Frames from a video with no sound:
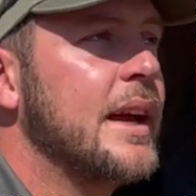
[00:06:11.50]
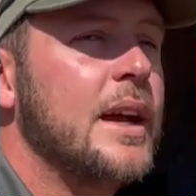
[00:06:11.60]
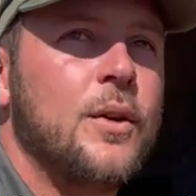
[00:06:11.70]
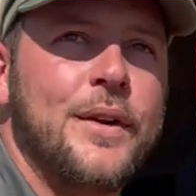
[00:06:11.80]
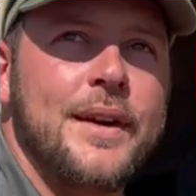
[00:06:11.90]
okay,
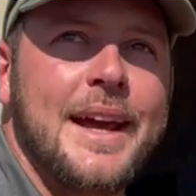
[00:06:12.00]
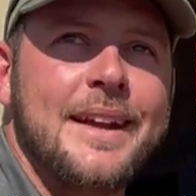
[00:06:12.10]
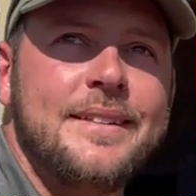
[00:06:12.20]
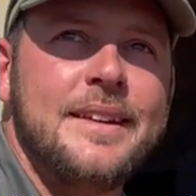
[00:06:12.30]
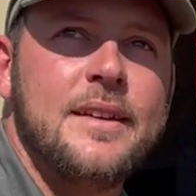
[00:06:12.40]
or an
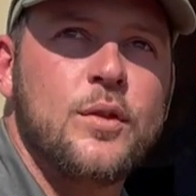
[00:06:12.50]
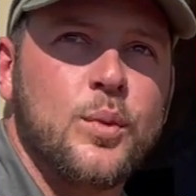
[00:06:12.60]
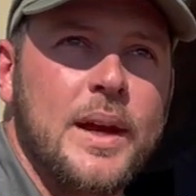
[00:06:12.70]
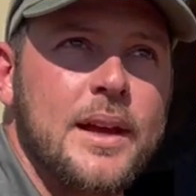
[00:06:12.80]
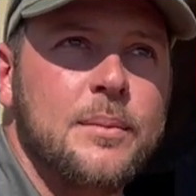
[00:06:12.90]

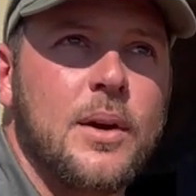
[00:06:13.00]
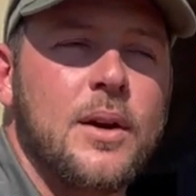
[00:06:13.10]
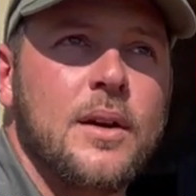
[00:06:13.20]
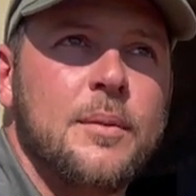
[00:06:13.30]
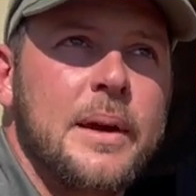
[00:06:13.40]
anti-sway
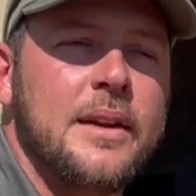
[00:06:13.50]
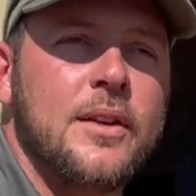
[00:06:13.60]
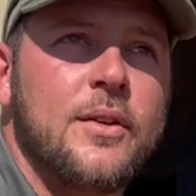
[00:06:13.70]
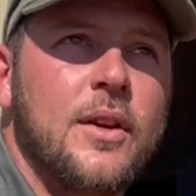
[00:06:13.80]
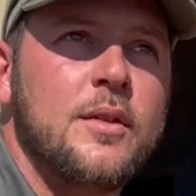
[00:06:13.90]
bar.
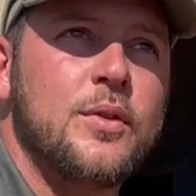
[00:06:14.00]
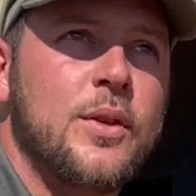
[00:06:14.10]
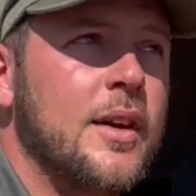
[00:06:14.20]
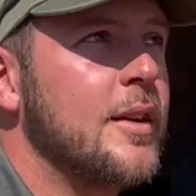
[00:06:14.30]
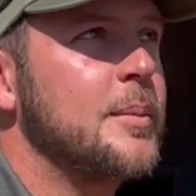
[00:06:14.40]
Panhard rod
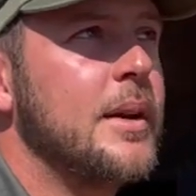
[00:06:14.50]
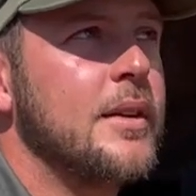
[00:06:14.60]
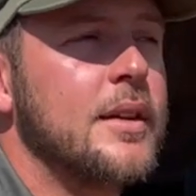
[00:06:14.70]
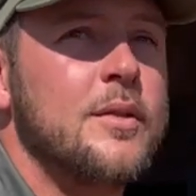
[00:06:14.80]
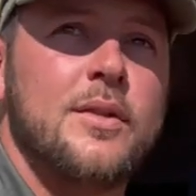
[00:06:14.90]
for our
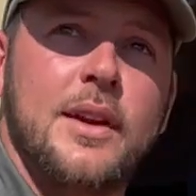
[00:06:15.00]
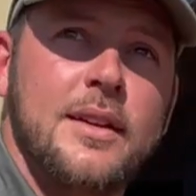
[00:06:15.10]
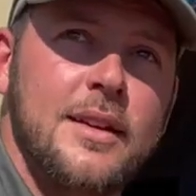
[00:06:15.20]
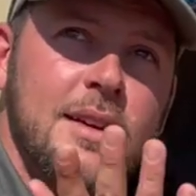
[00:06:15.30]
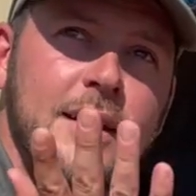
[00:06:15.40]
American
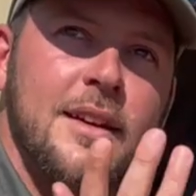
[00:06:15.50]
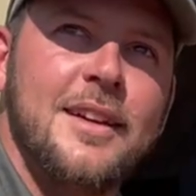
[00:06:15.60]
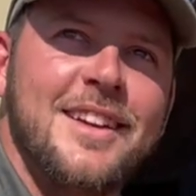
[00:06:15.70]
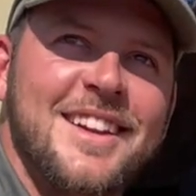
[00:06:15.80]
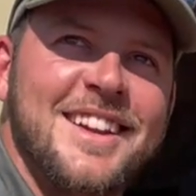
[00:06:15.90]
friend.
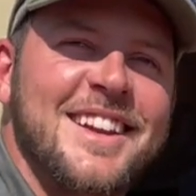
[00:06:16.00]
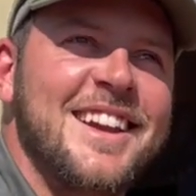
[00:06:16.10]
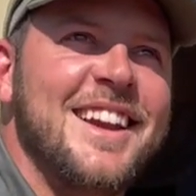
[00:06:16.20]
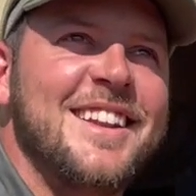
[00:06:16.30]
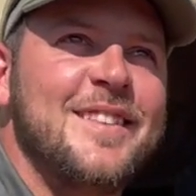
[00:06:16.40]

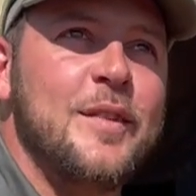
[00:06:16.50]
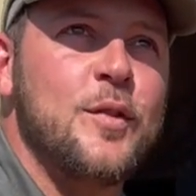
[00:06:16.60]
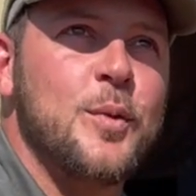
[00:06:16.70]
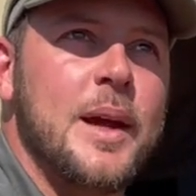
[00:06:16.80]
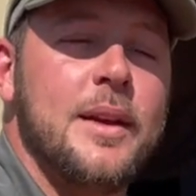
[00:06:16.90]

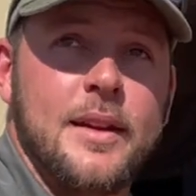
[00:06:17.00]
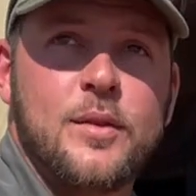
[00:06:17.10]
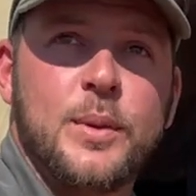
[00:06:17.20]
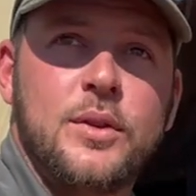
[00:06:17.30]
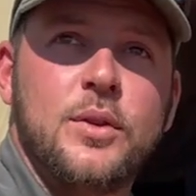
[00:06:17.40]
Anti-sway,
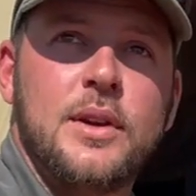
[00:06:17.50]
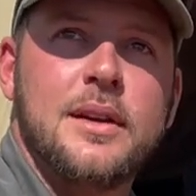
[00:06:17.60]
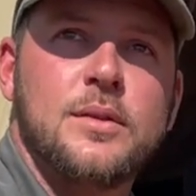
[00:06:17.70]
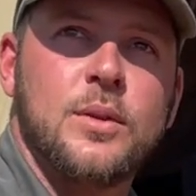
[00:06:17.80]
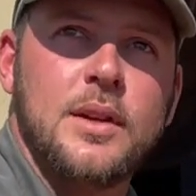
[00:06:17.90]
that's what you
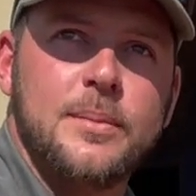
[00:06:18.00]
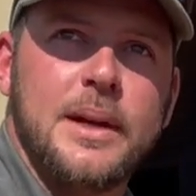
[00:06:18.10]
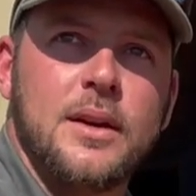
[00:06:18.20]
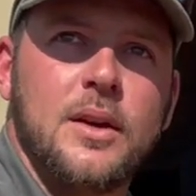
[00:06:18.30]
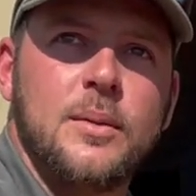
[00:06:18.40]
guys call it
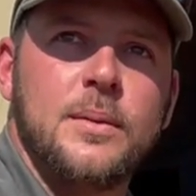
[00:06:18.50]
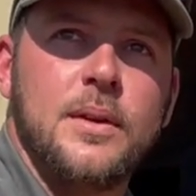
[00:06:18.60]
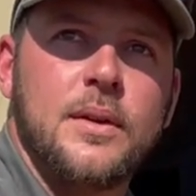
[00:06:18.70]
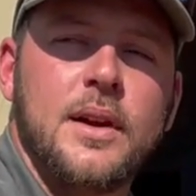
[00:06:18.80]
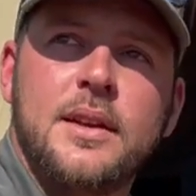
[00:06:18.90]
back home,
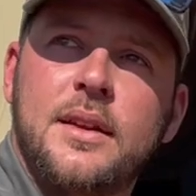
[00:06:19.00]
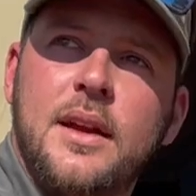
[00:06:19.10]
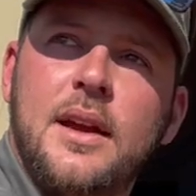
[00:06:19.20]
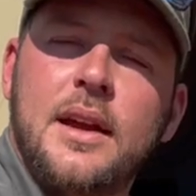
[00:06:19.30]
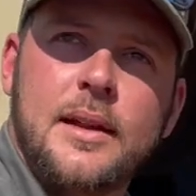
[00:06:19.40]
alright?
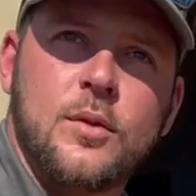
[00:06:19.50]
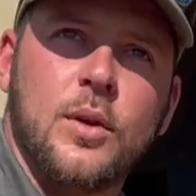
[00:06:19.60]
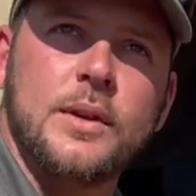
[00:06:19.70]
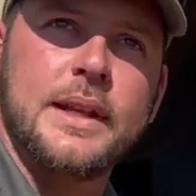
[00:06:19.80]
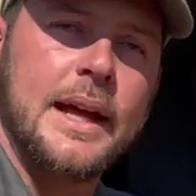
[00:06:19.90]
It's
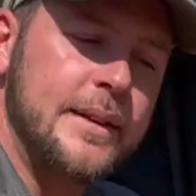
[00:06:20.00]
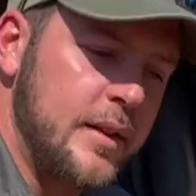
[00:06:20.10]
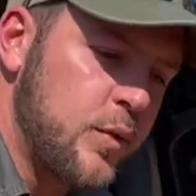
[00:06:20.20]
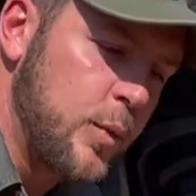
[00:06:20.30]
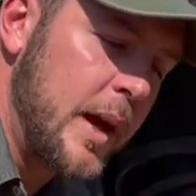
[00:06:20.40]
called an
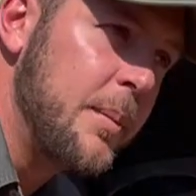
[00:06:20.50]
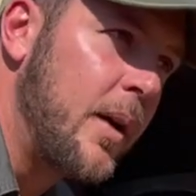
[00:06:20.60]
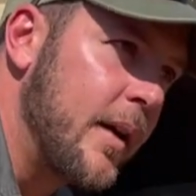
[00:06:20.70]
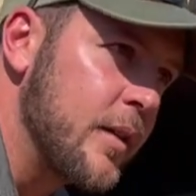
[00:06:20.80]
anti-sway bar